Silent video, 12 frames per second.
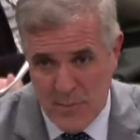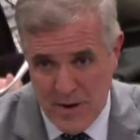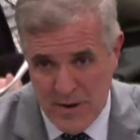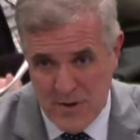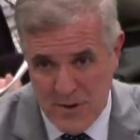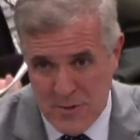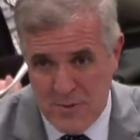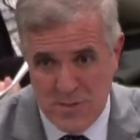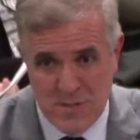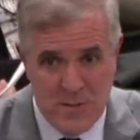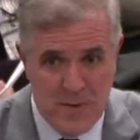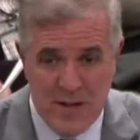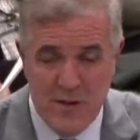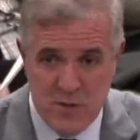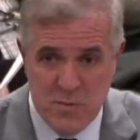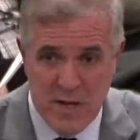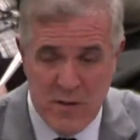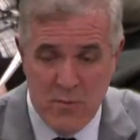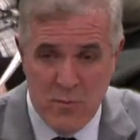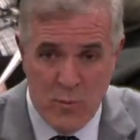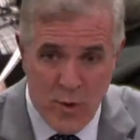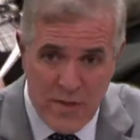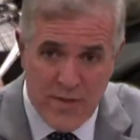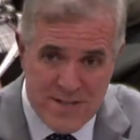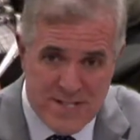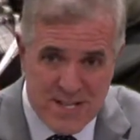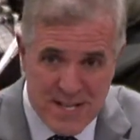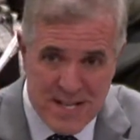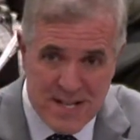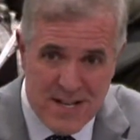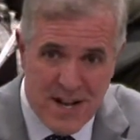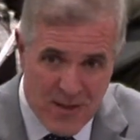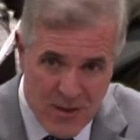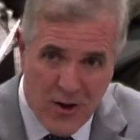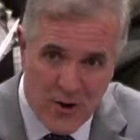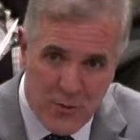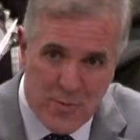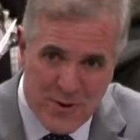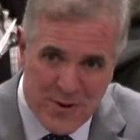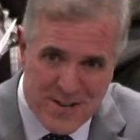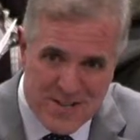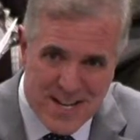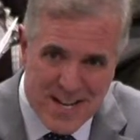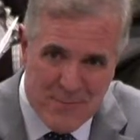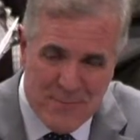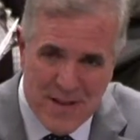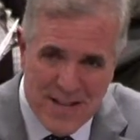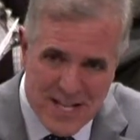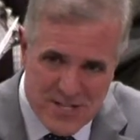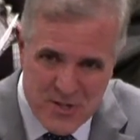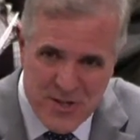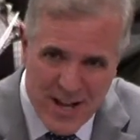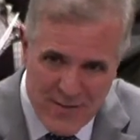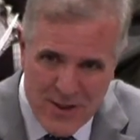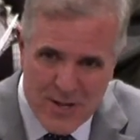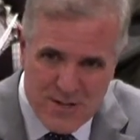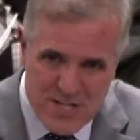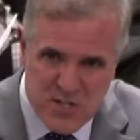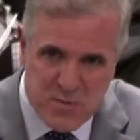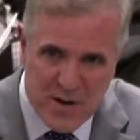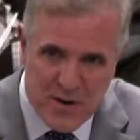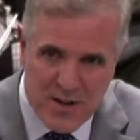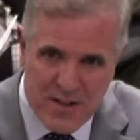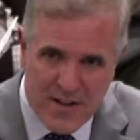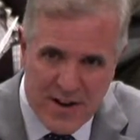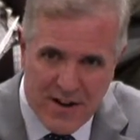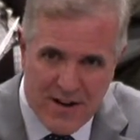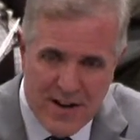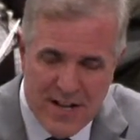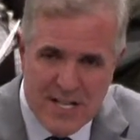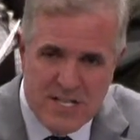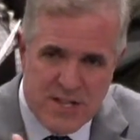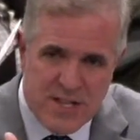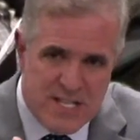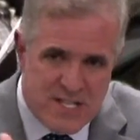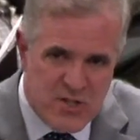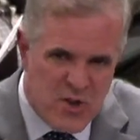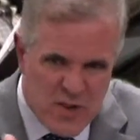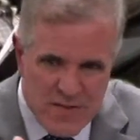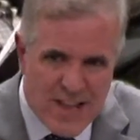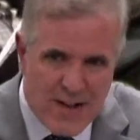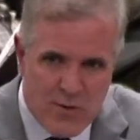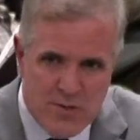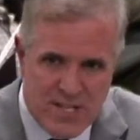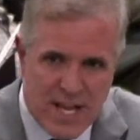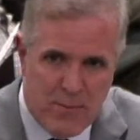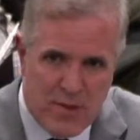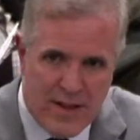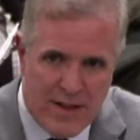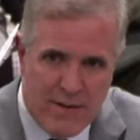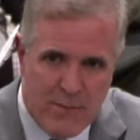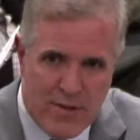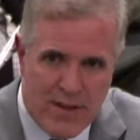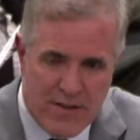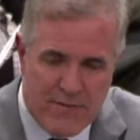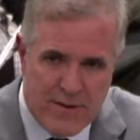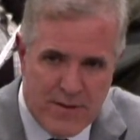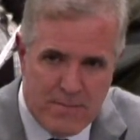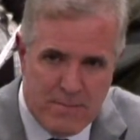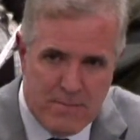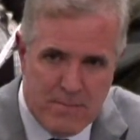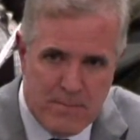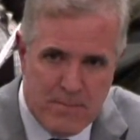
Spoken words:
compared to somebody who's been with the city a longer period of time. And so you have a little disparity there. This sort of levels that playing field.